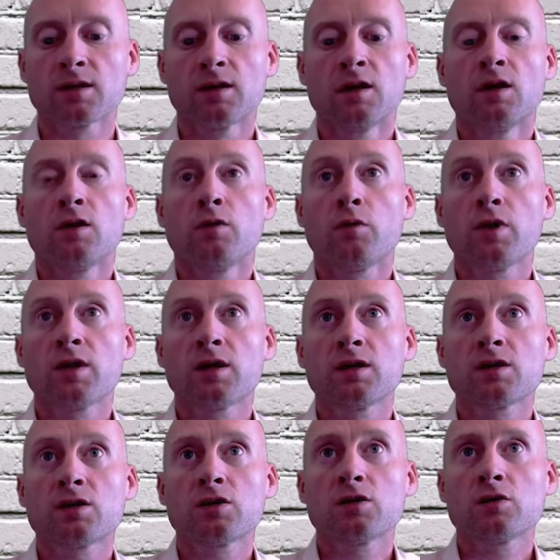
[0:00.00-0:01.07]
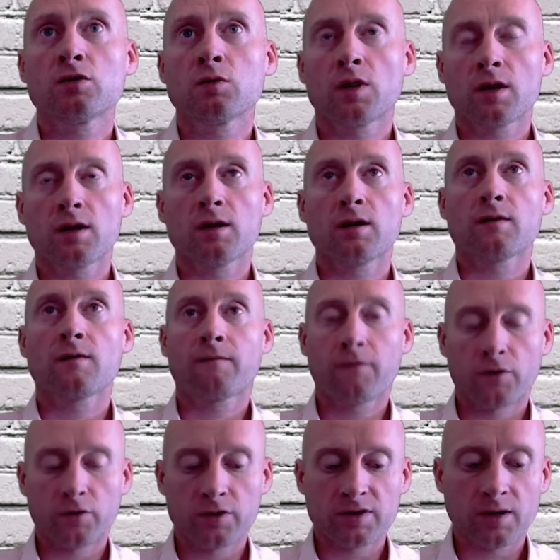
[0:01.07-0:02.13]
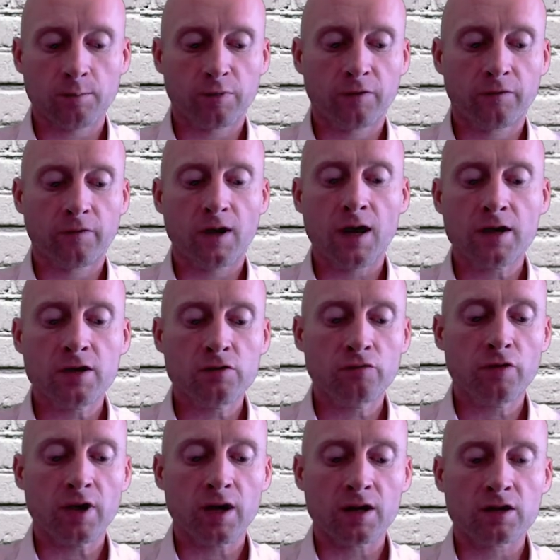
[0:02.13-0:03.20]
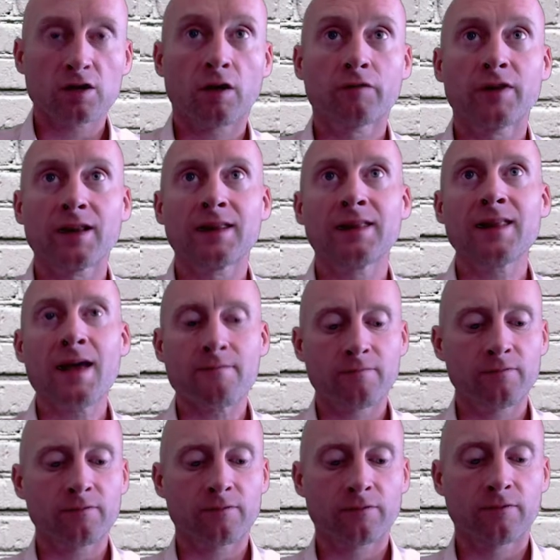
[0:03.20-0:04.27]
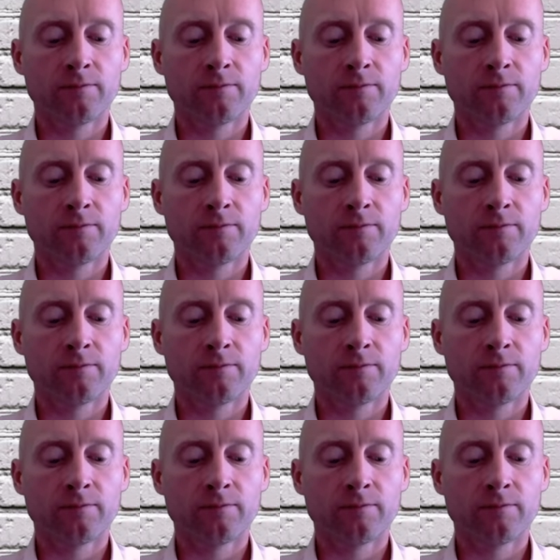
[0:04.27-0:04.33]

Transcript: we could do, for example, for i in range of the length